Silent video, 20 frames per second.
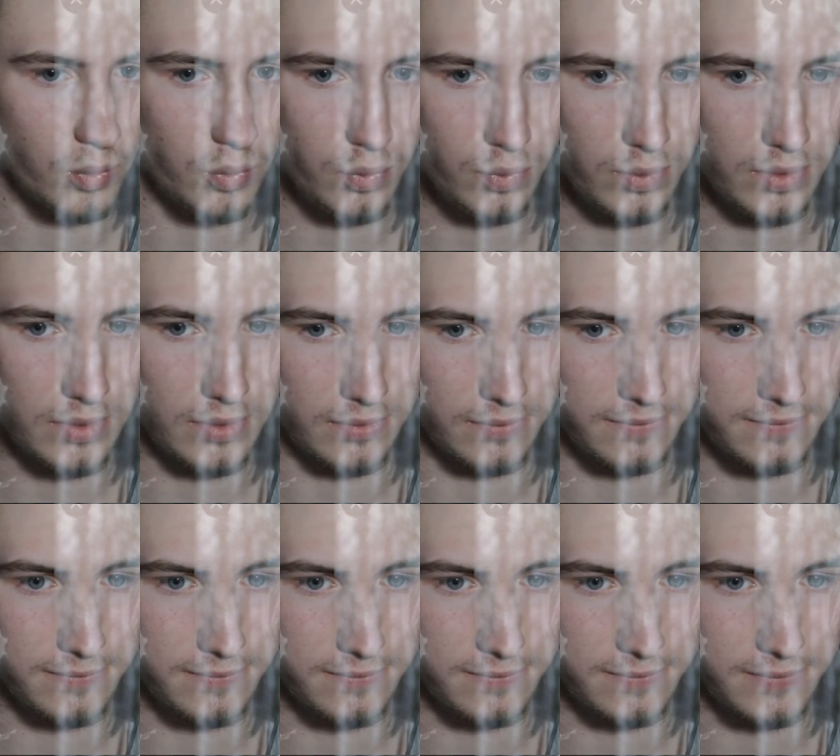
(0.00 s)
Who the
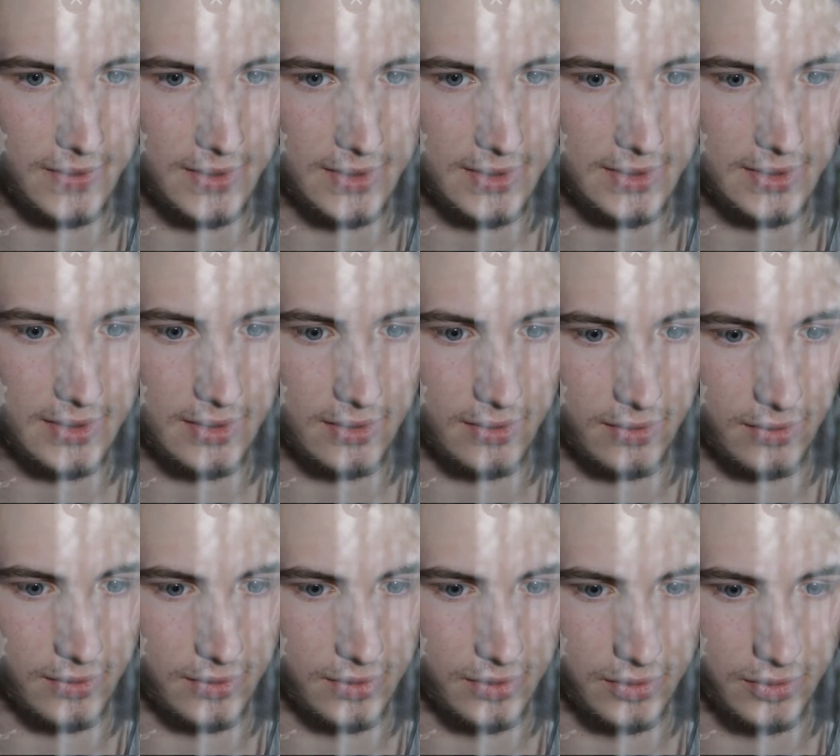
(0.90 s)
fuck
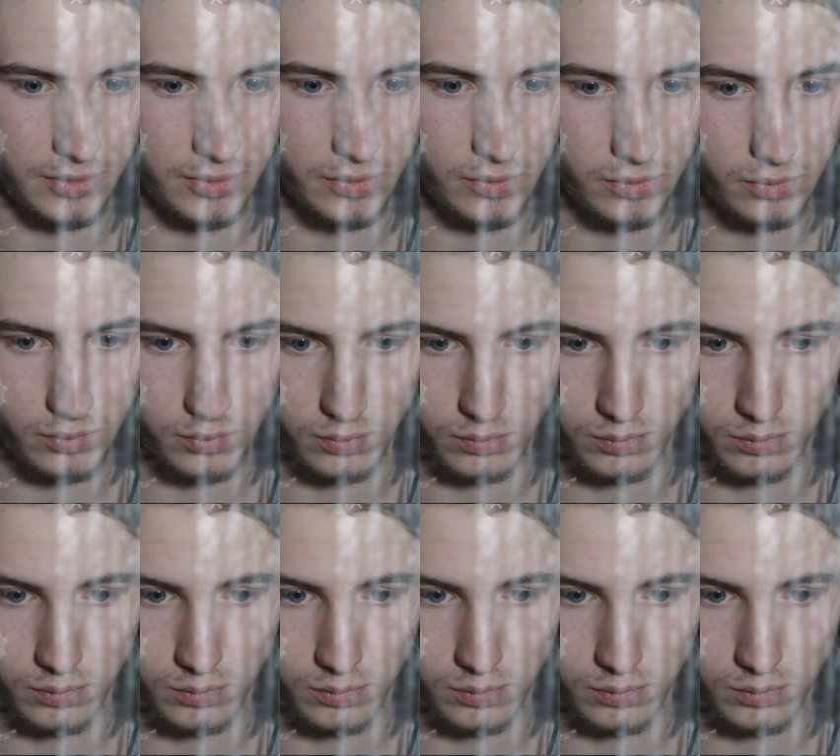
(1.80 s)
are you?